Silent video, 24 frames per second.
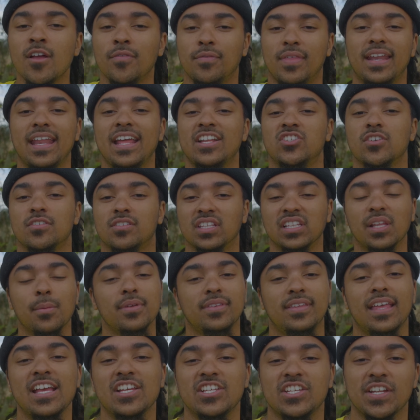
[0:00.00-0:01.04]
That ain't just the
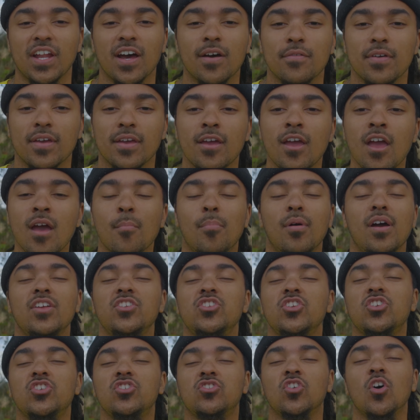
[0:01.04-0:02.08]
limitation of it, but it's
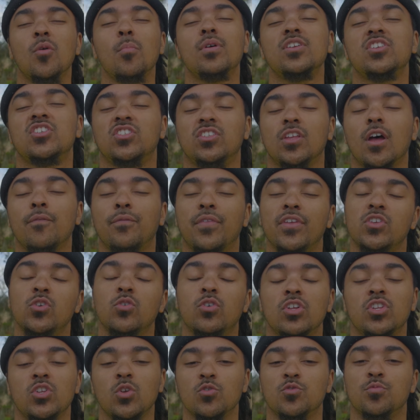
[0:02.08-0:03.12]
just so much stuff that you
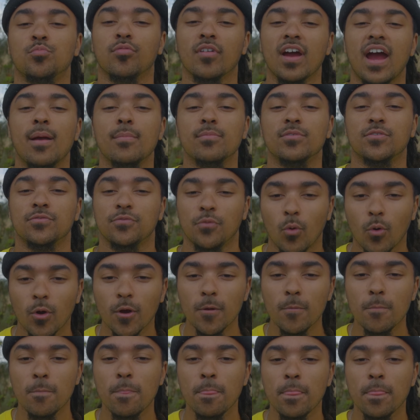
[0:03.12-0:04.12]
can use primes for.